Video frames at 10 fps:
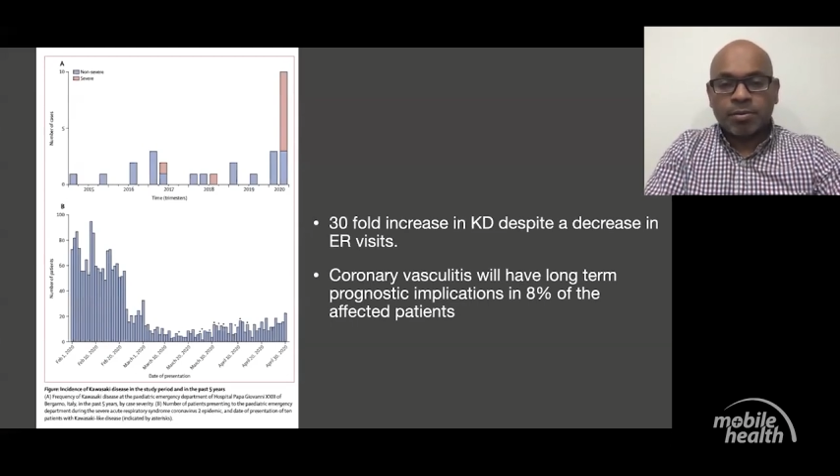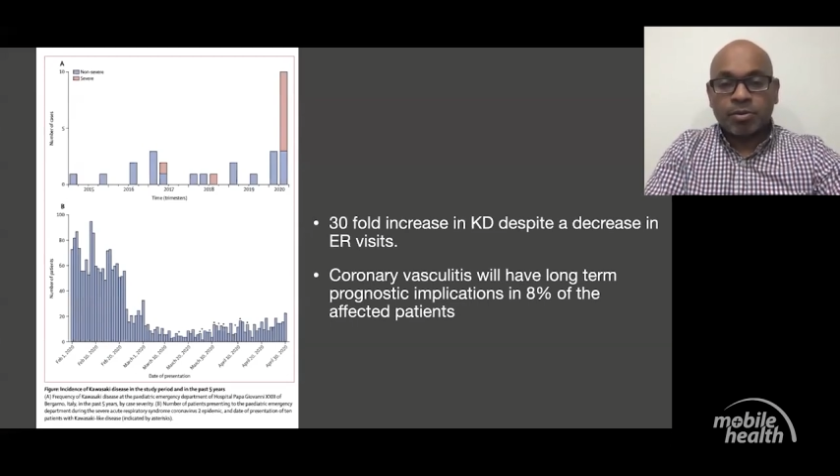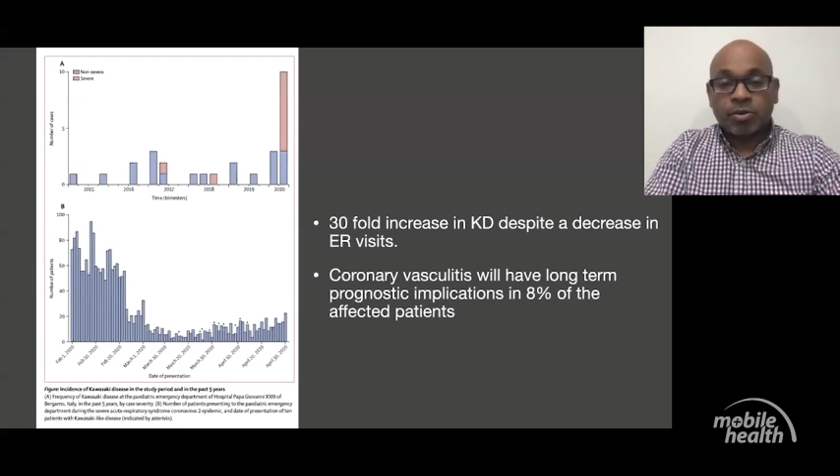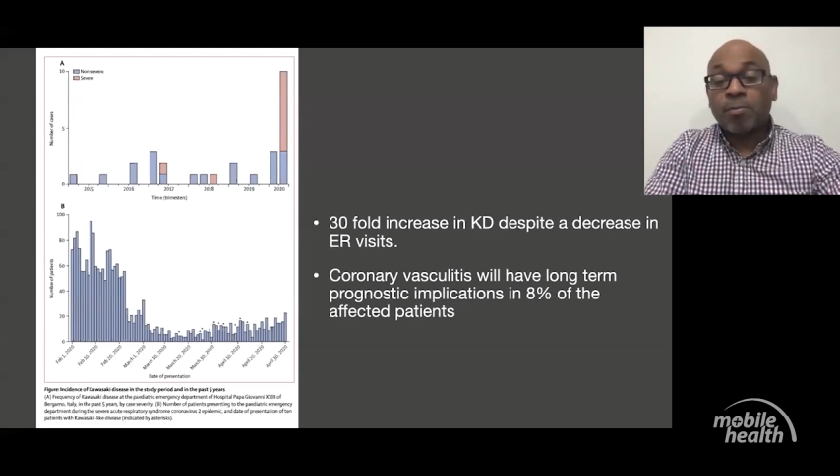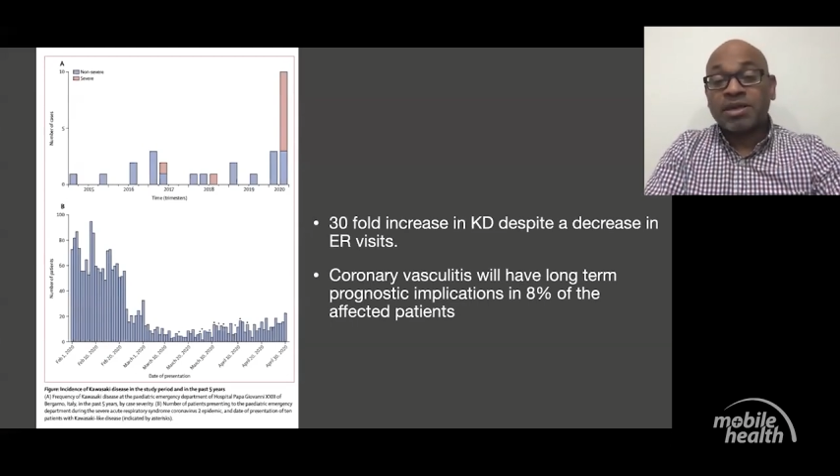
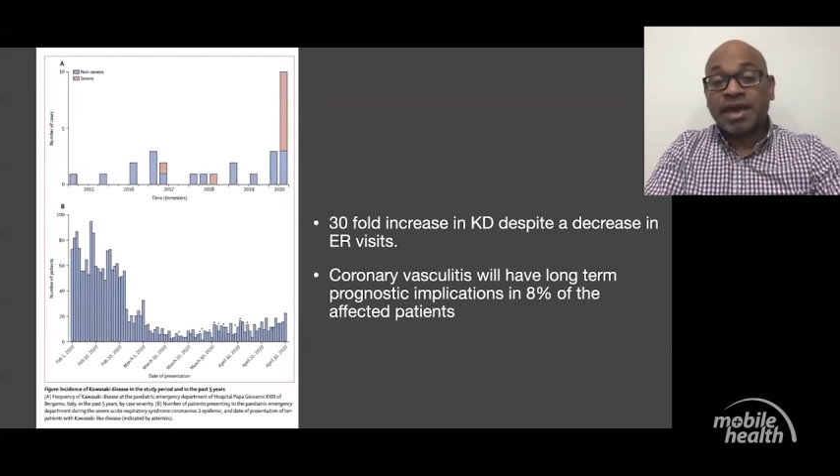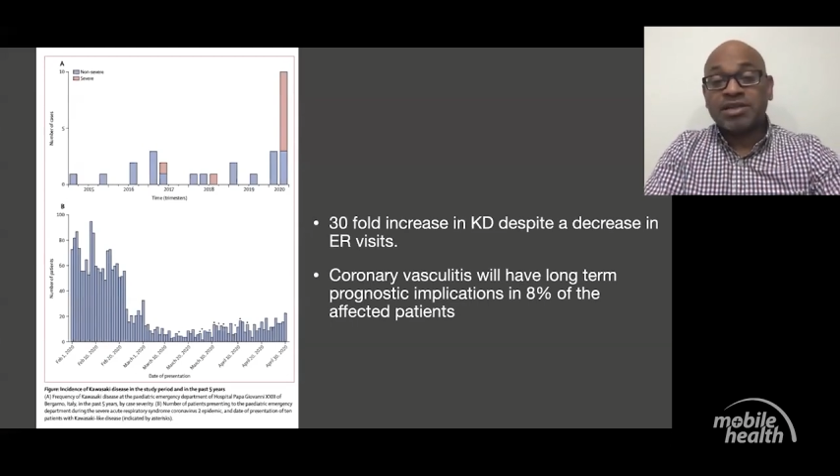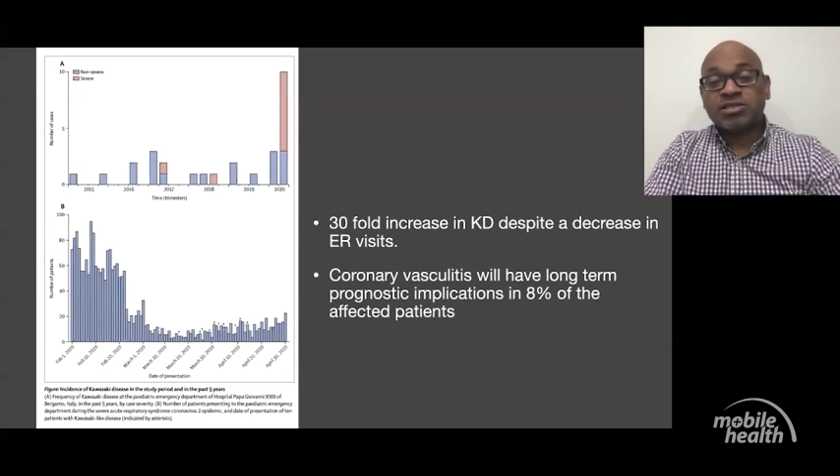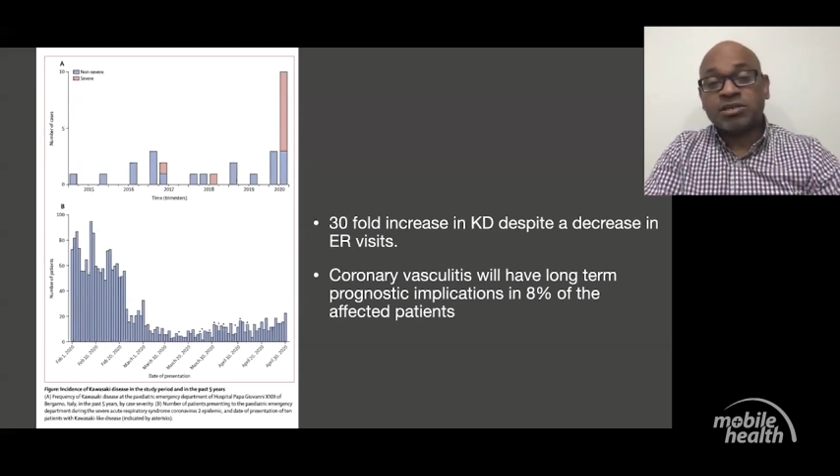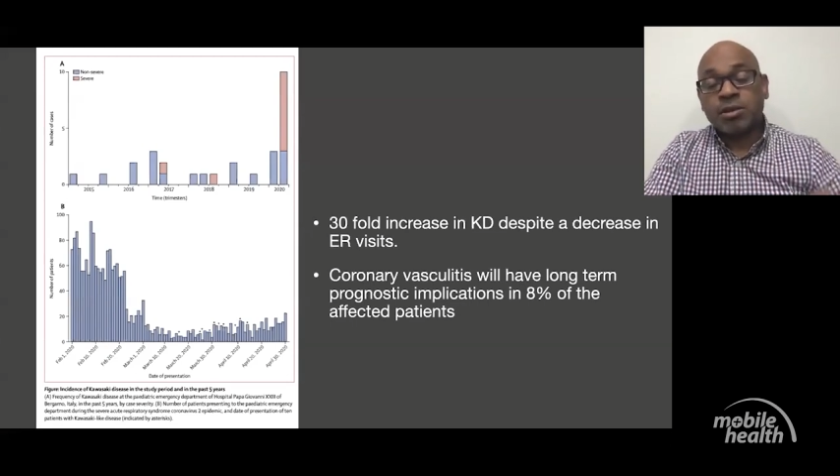
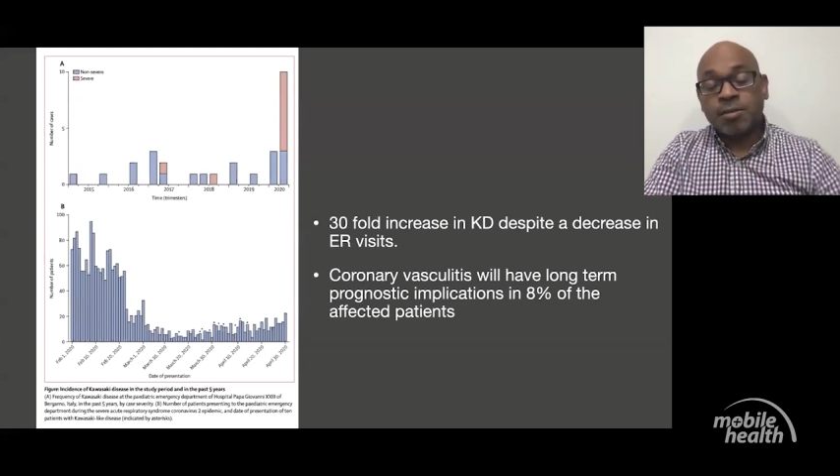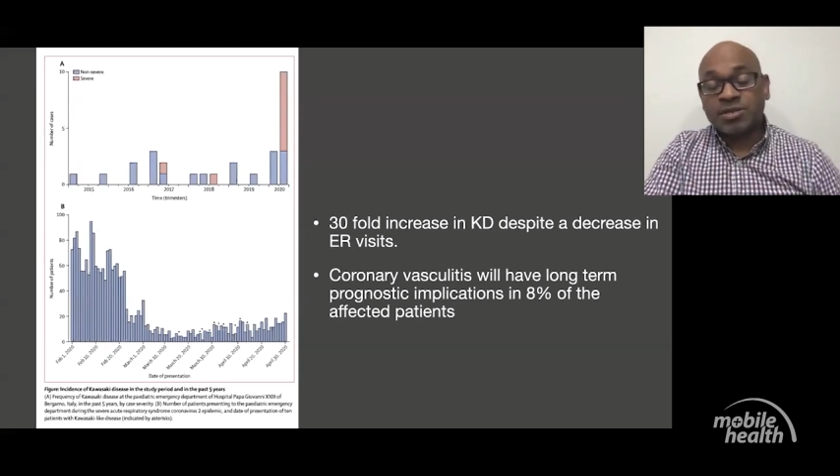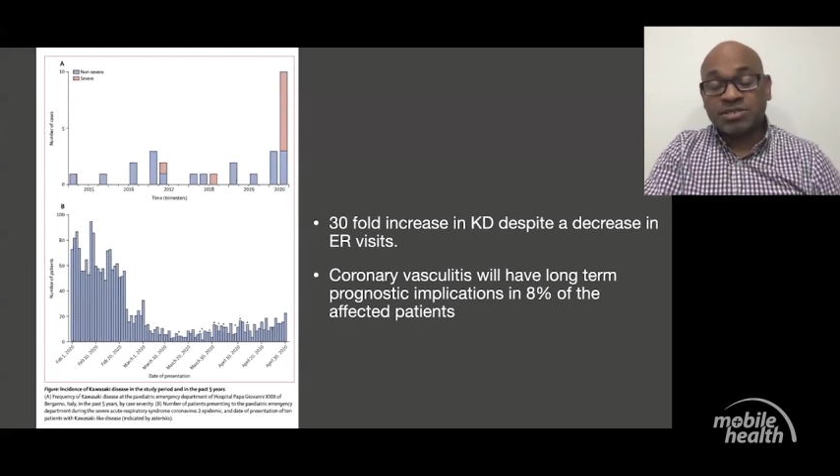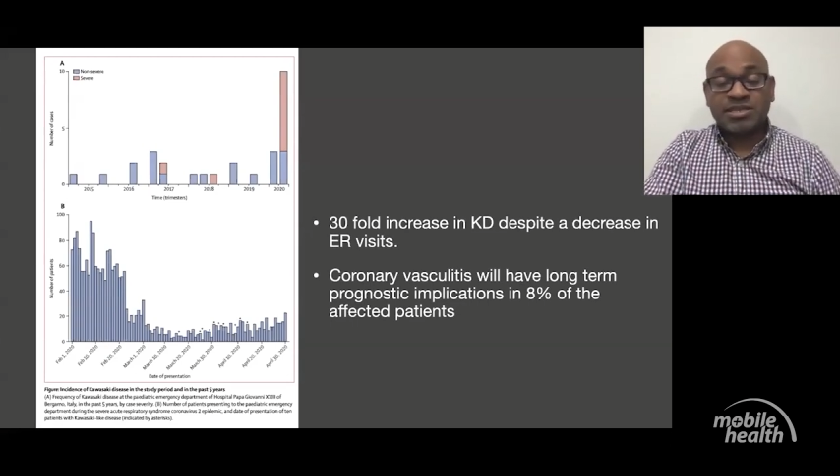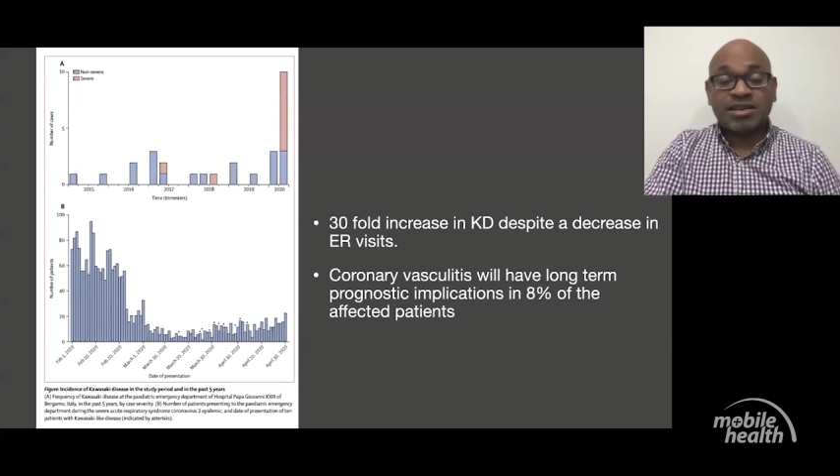complication,
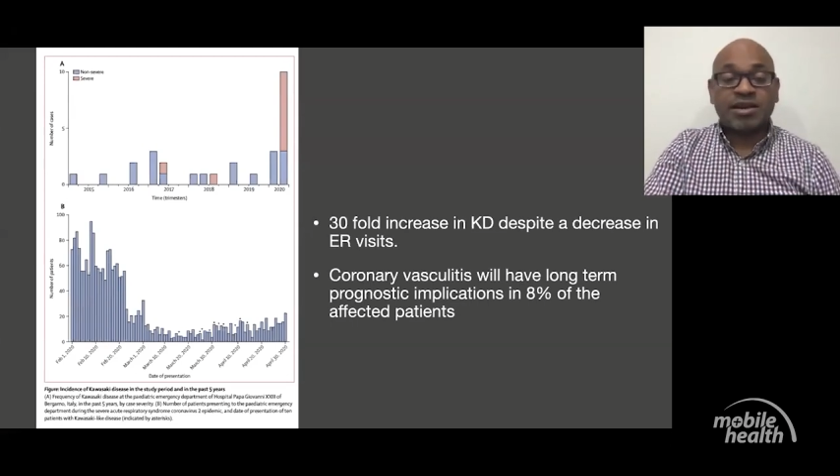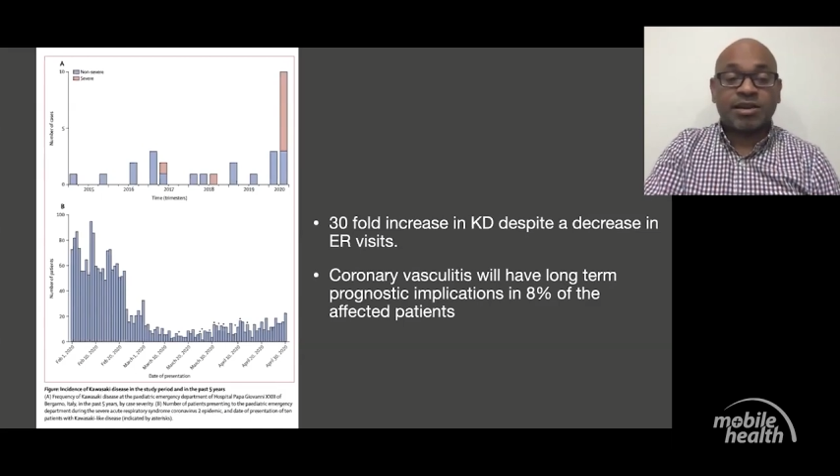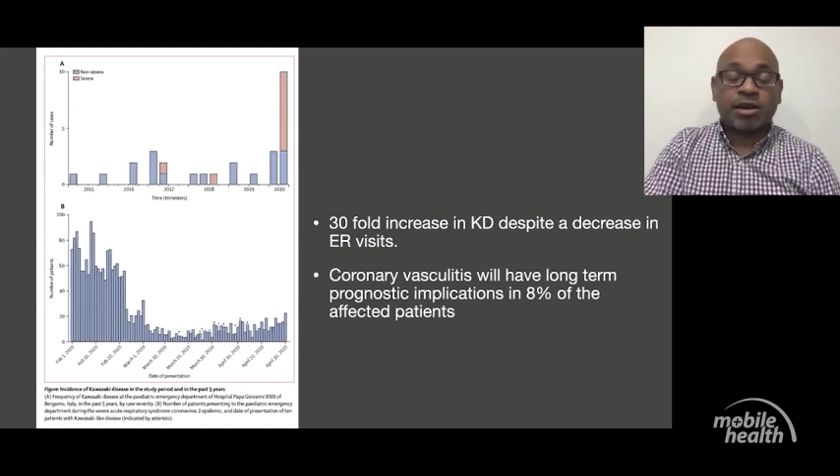particularly